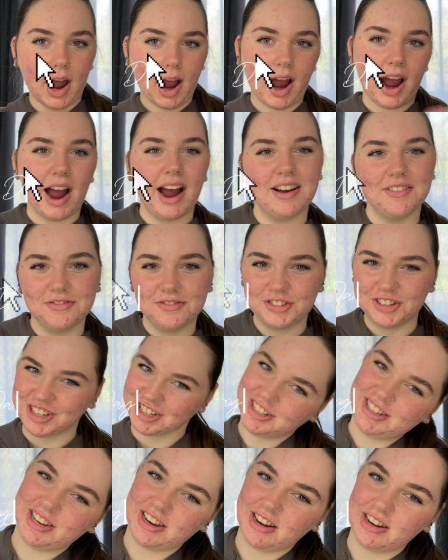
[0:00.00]
I've
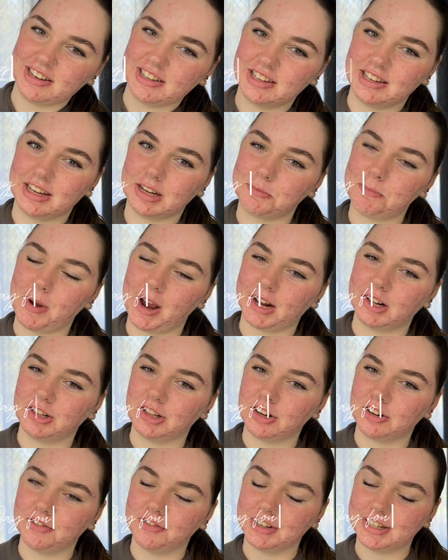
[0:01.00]
just done a slick back
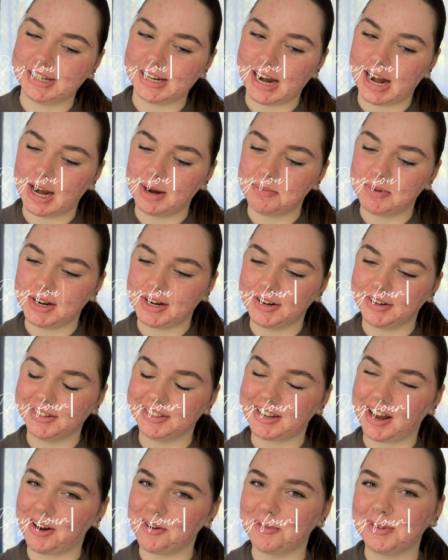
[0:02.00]
look for today because
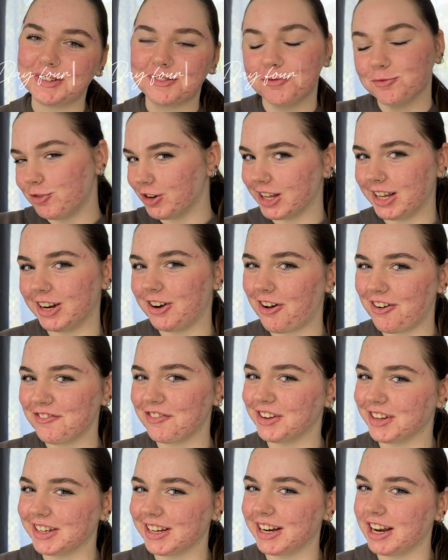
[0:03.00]
I was really not
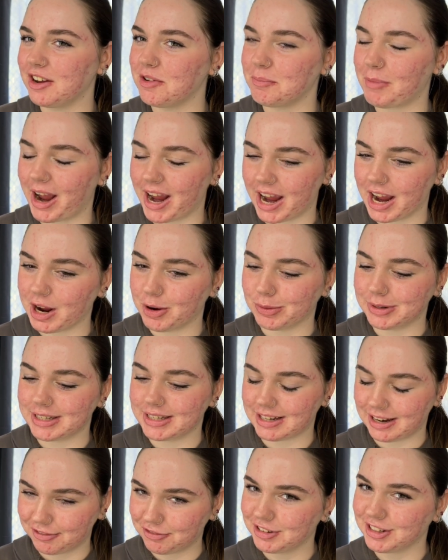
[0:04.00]
feeling it. My hair was
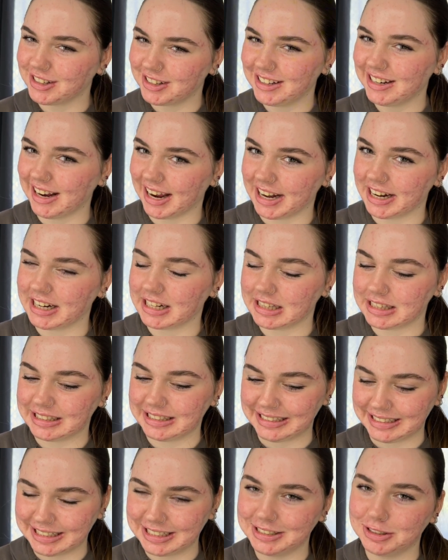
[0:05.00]
definitely getting a
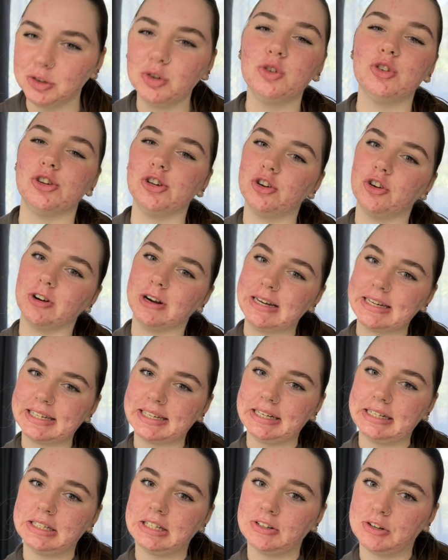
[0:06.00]
little too
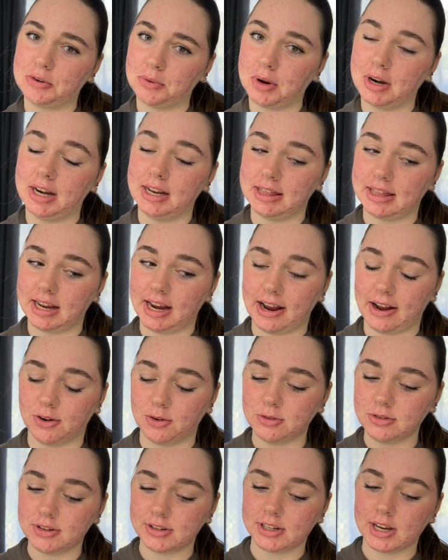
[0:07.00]
greasy to do anything
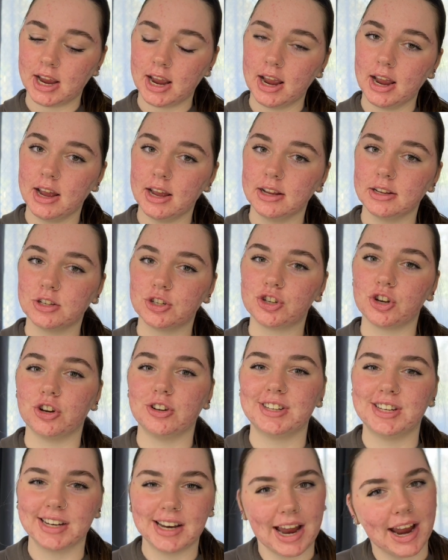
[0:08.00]
else. So
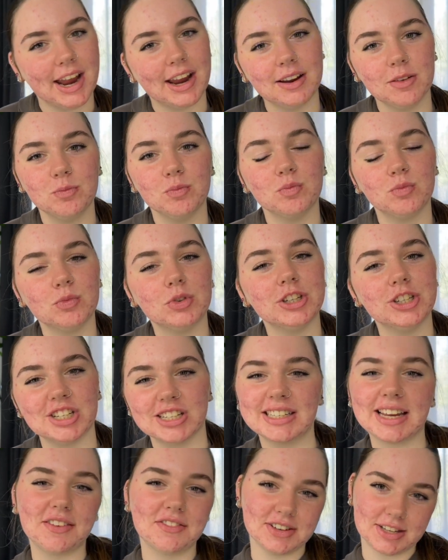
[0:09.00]
today we just
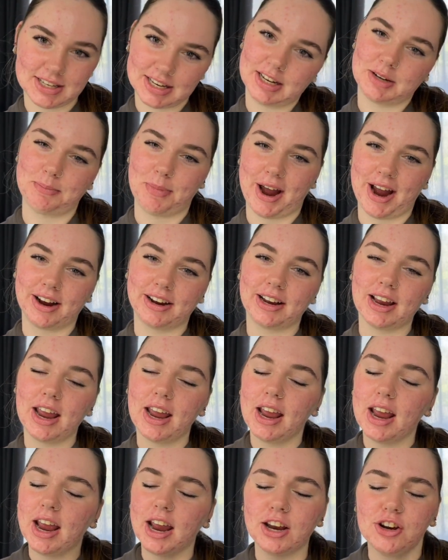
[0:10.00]
have a slick back.
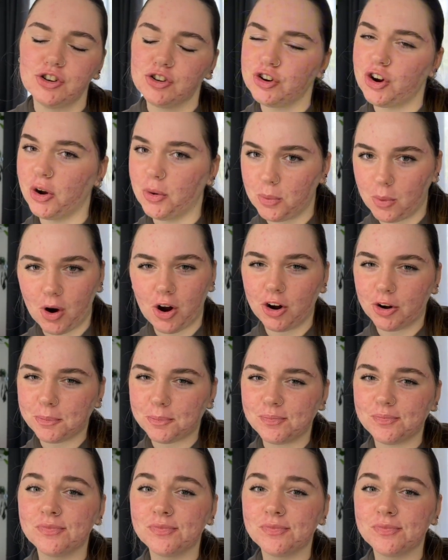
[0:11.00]
And you know what?